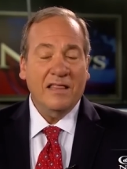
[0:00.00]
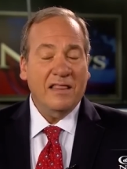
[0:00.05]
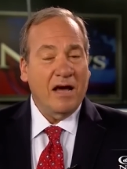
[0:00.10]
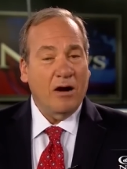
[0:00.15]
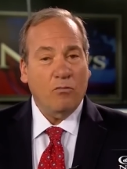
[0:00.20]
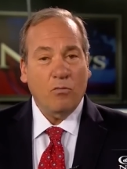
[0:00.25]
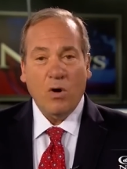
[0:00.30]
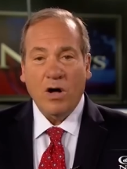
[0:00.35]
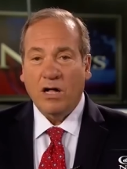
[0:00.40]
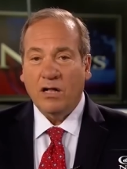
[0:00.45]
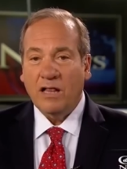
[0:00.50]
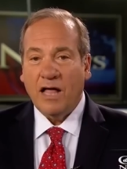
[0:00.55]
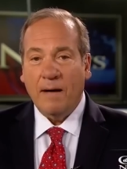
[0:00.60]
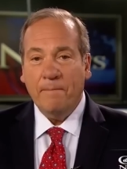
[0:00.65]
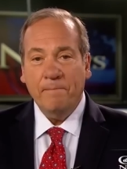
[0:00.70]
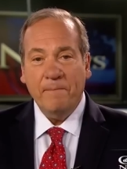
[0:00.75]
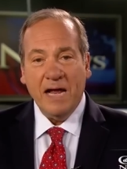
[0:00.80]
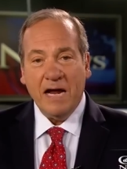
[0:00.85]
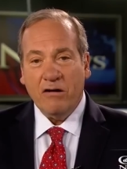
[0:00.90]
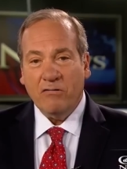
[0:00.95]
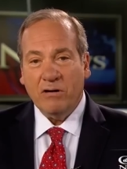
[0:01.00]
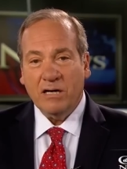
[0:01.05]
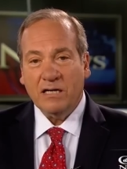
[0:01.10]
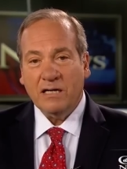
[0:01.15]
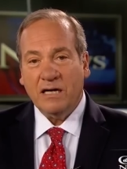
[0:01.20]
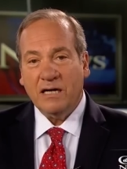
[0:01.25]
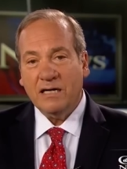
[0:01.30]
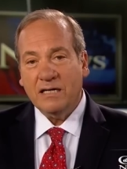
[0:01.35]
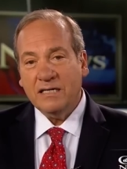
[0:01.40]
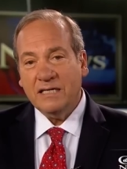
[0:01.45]
that while
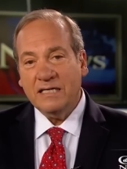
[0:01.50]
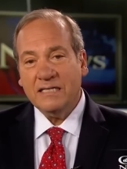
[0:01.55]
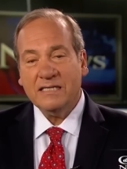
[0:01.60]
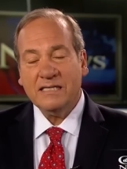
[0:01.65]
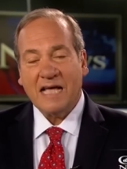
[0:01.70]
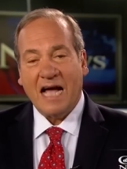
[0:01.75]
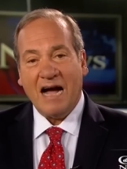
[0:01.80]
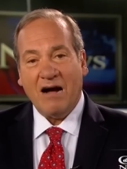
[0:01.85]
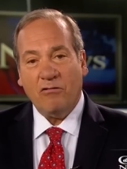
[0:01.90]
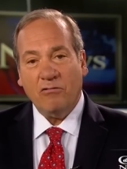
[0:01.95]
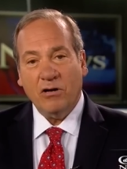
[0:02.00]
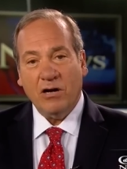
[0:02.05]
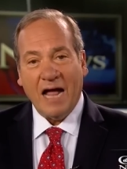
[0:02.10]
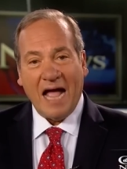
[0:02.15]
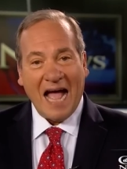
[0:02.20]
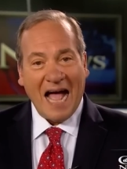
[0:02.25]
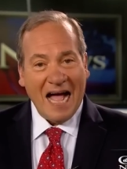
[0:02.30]
America is our